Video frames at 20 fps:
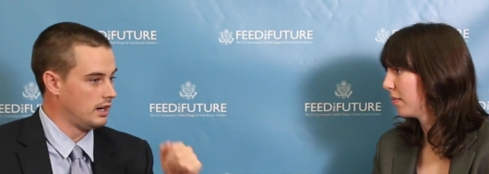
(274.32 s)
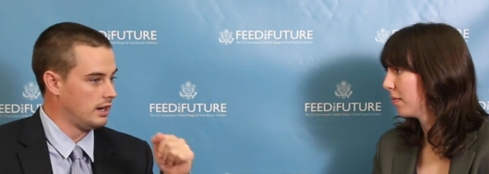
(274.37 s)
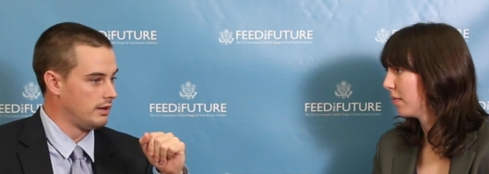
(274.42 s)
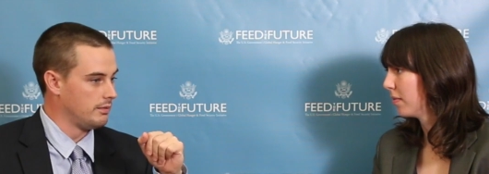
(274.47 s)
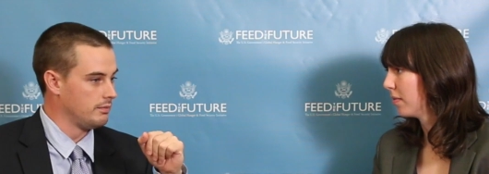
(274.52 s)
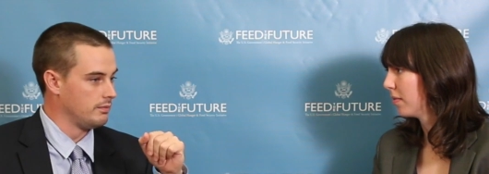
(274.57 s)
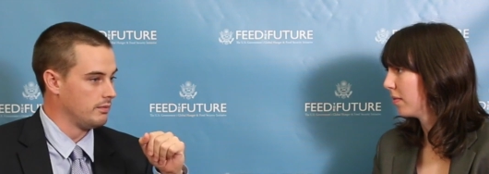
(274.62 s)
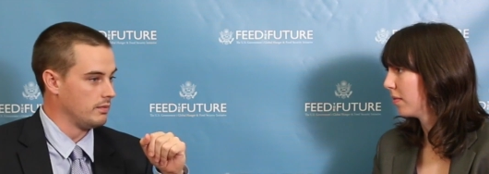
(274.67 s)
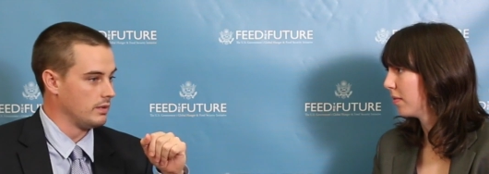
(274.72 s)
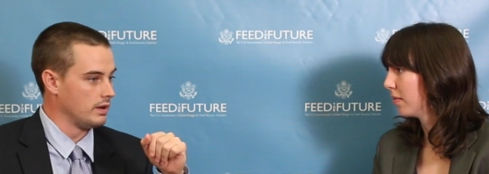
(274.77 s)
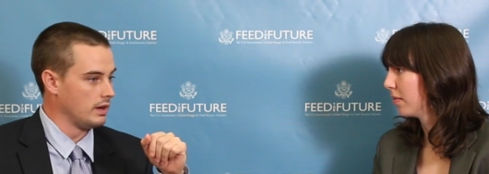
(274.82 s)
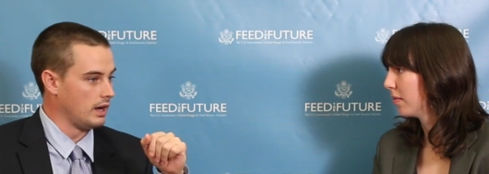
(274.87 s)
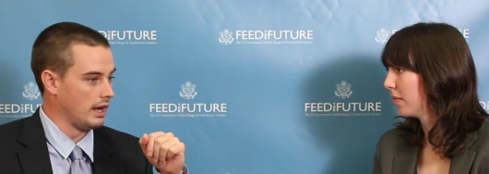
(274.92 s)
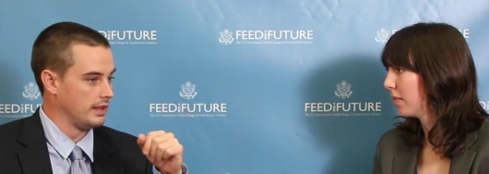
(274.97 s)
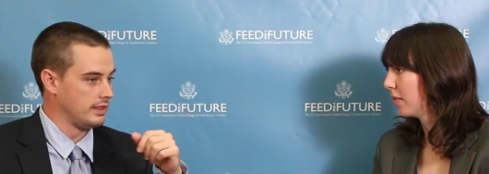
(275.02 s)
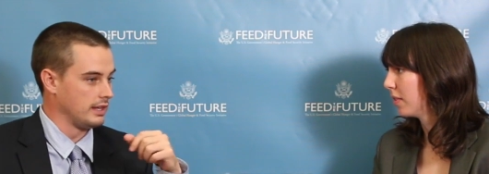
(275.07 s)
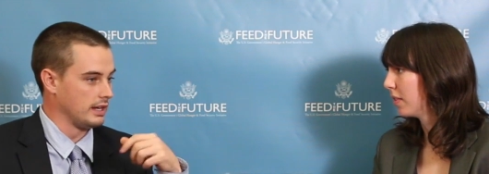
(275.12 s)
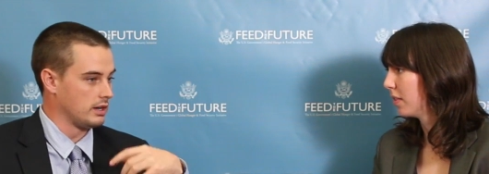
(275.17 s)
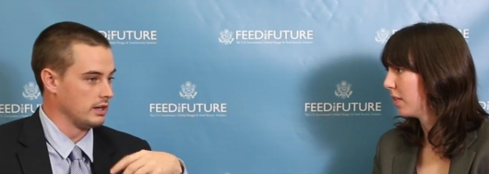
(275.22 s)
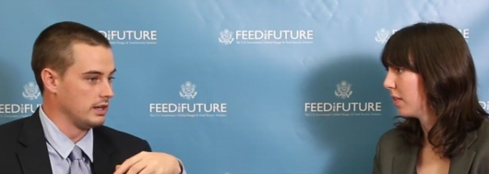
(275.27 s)
Speaker 1: um, I
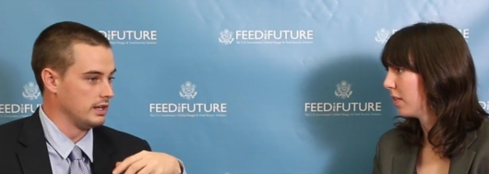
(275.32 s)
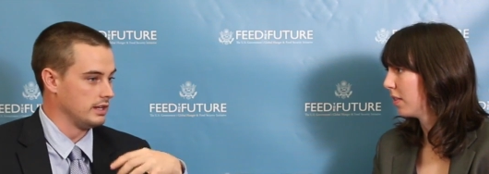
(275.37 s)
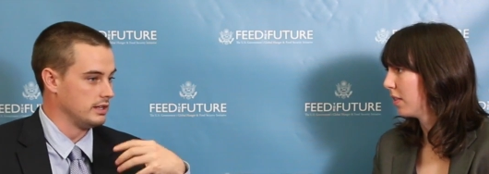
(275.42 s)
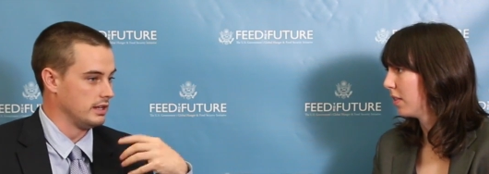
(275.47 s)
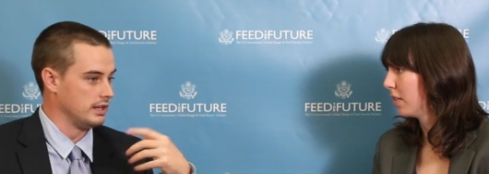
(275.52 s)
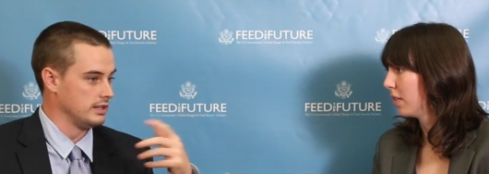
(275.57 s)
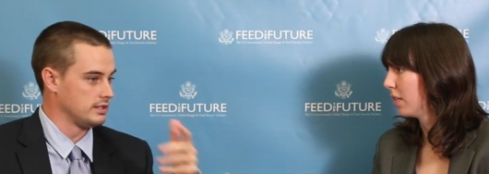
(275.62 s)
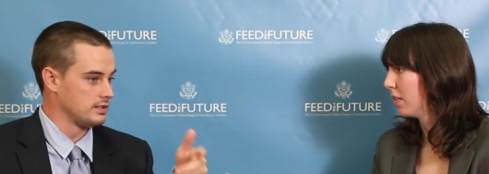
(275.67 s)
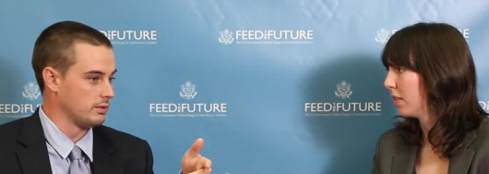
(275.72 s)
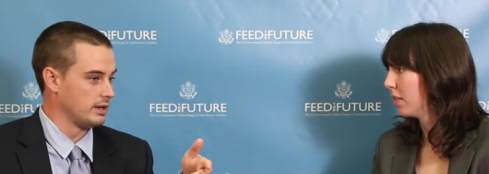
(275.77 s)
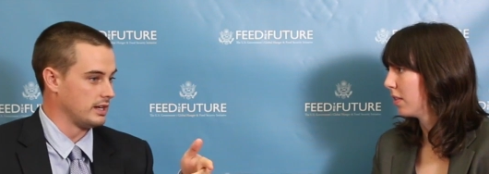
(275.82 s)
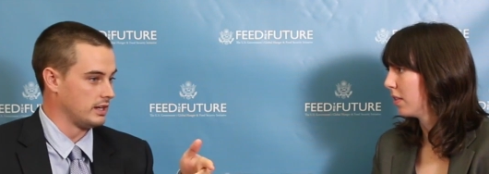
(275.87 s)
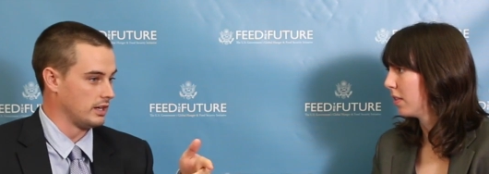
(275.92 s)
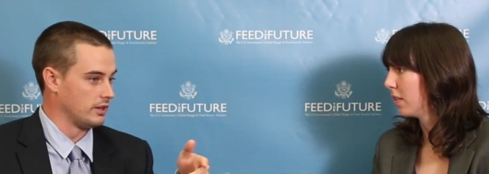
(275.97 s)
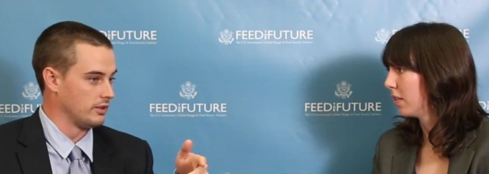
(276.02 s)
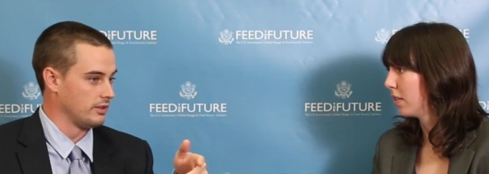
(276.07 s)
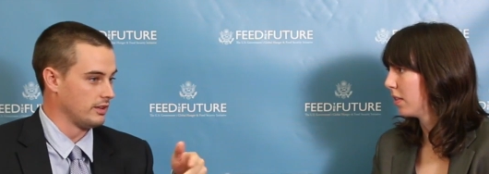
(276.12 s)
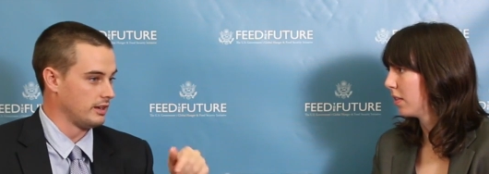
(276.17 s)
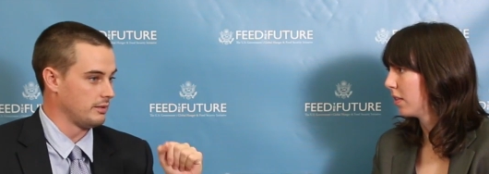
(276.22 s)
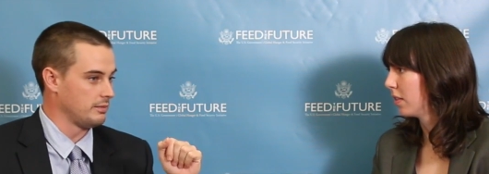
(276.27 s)
think, is the way to
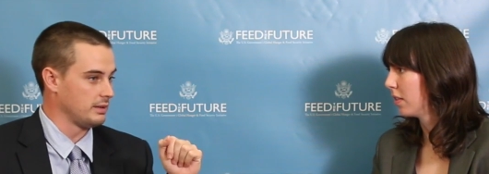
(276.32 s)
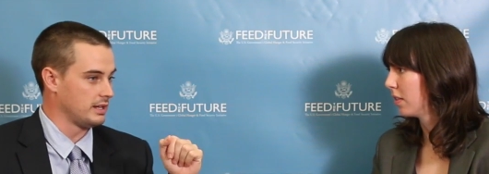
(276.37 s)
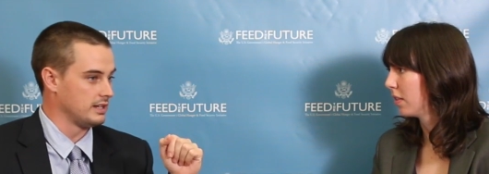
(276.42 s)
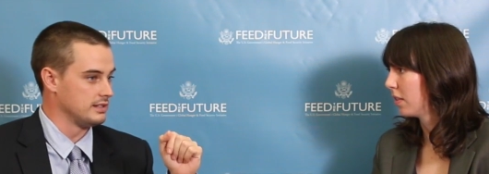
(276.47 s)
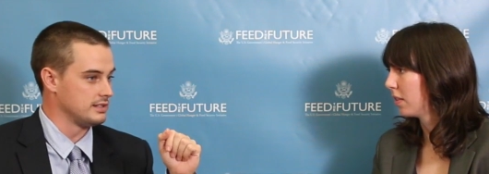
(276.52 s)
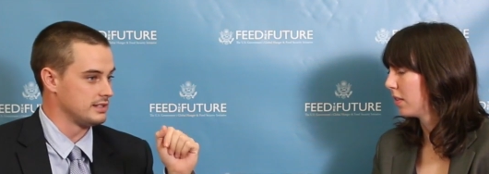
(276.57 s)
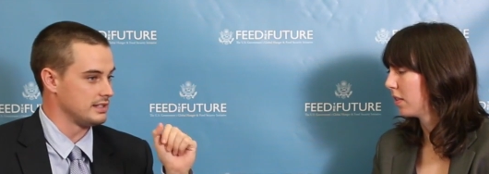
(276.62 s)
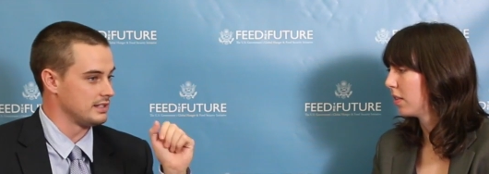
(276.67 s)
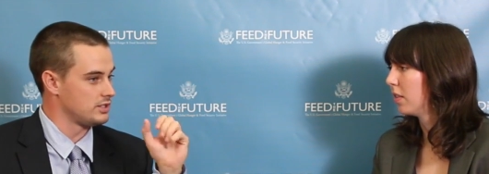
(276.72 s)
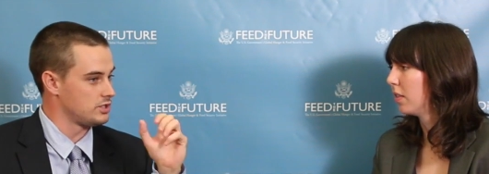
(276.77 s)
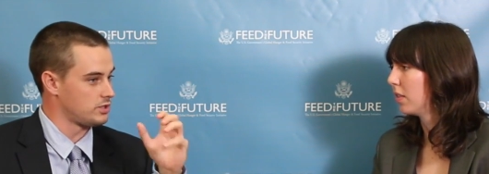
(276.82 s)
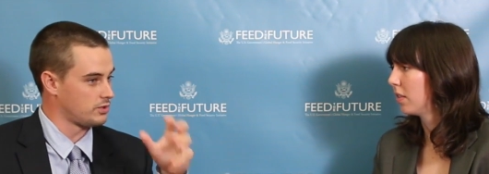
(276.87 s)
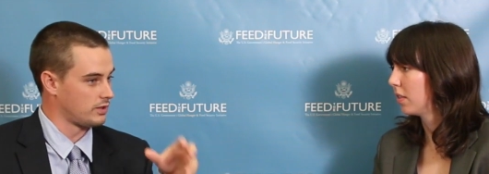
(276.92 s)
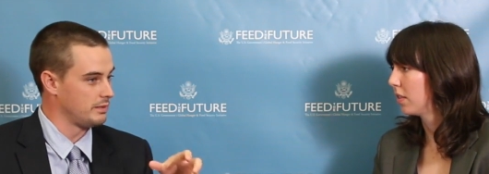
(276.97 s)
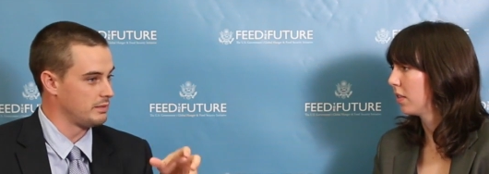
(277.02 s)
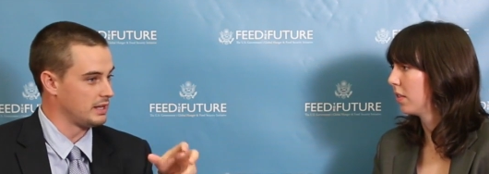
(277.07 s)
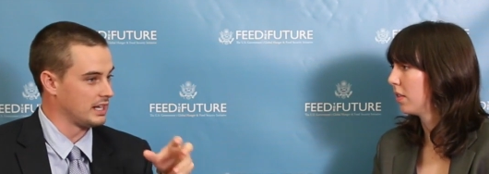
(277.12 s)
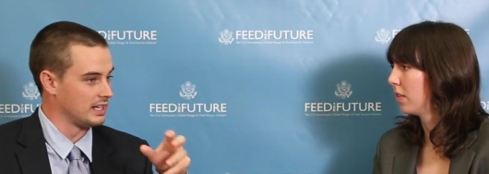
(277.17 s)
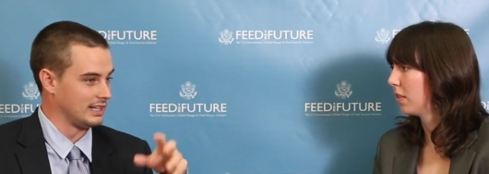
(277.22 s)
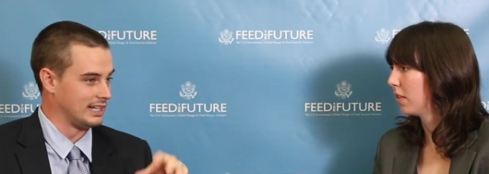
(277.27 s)
go there because
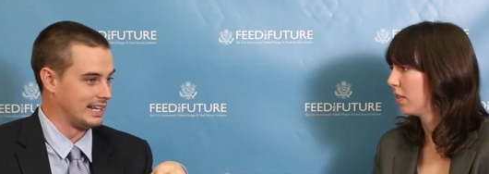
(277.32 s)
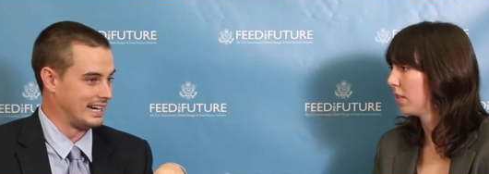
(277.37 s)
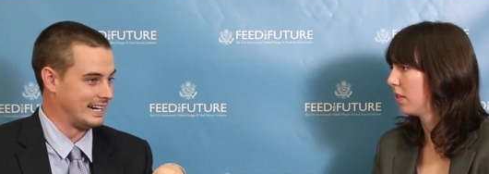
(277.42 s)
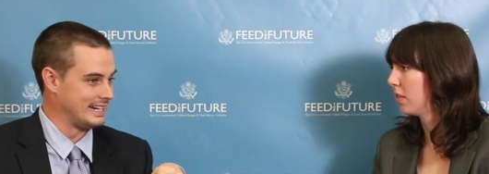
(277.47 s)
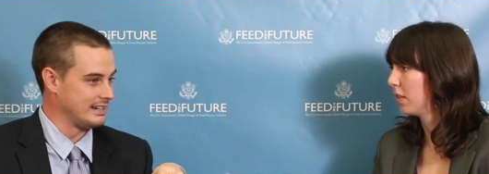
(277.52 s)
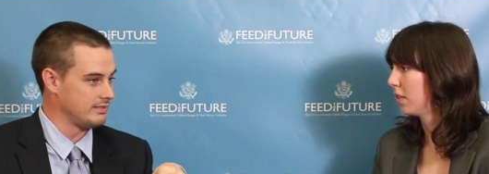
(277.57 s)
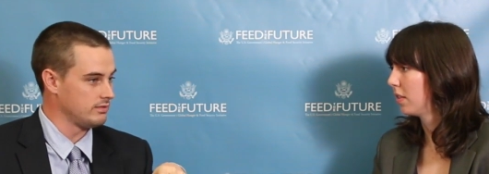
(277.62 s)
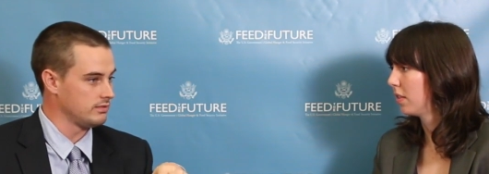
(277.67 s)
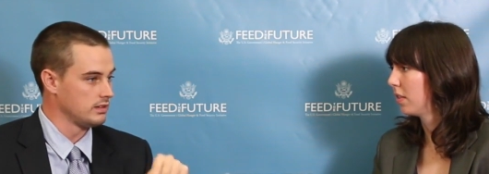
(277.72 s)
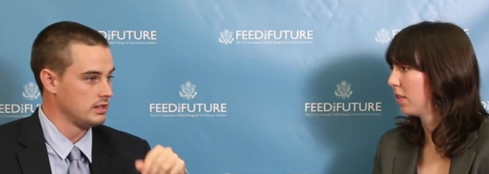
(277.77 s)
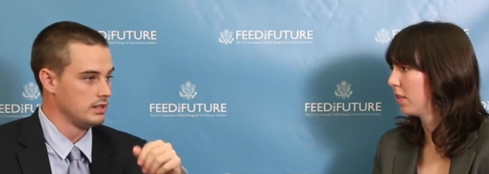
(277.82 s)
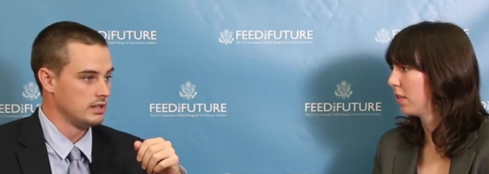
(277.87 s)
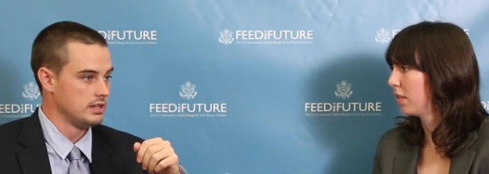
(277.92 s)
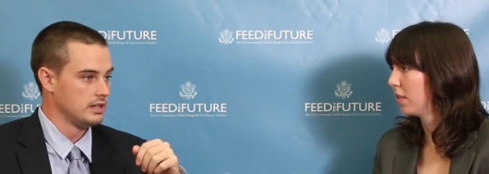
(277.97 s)
streaming it live,